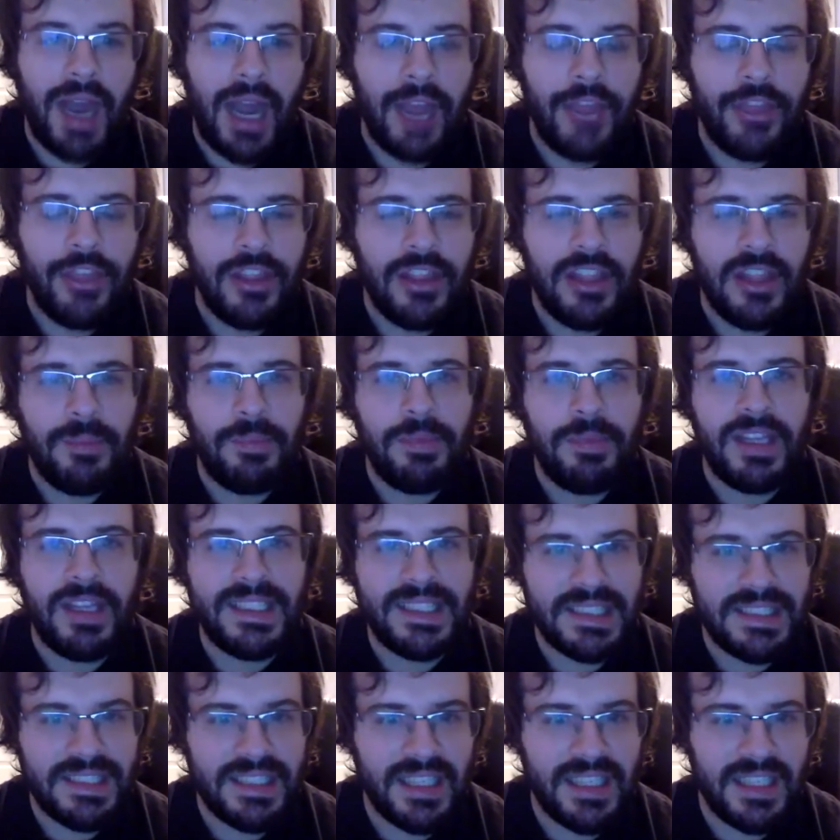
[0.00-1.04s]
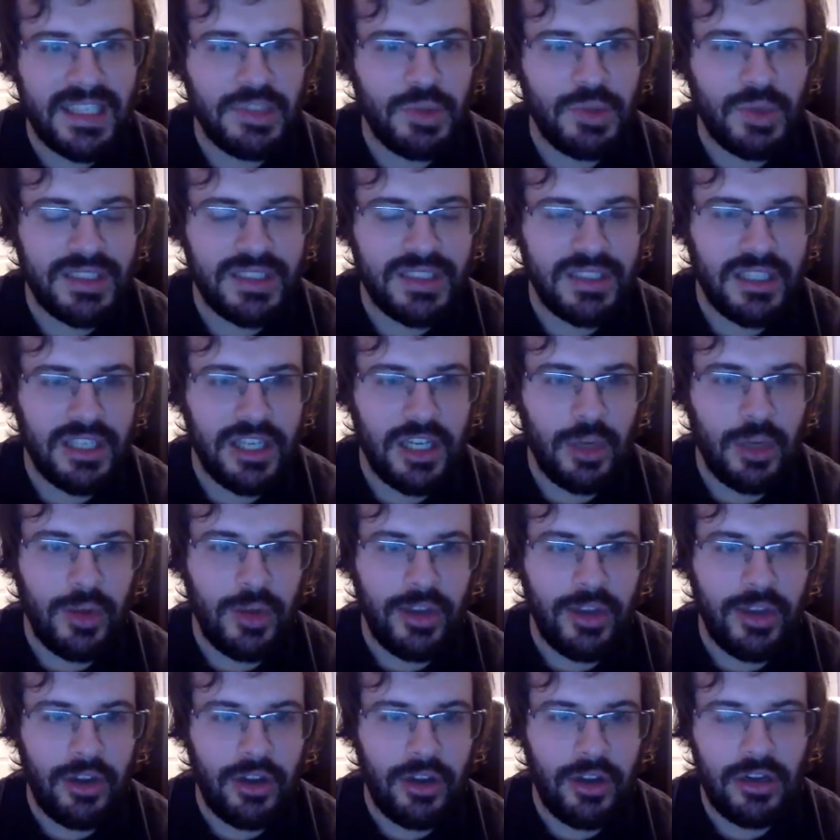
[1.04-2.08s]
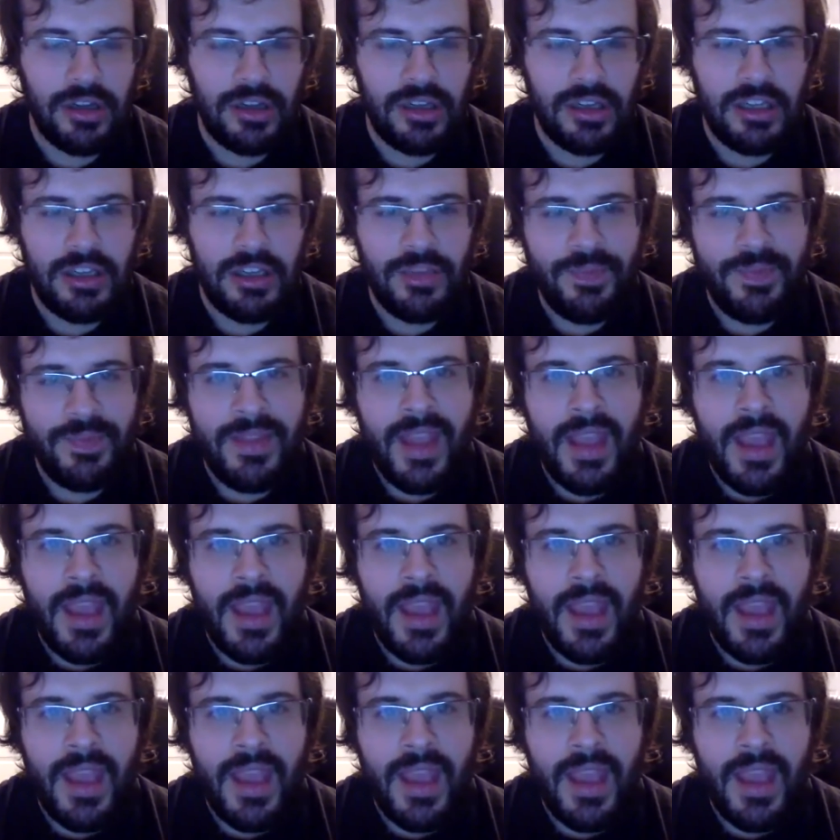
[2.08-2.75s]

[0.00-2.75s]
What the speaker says: think that Blaydes has to get his wrestling going early,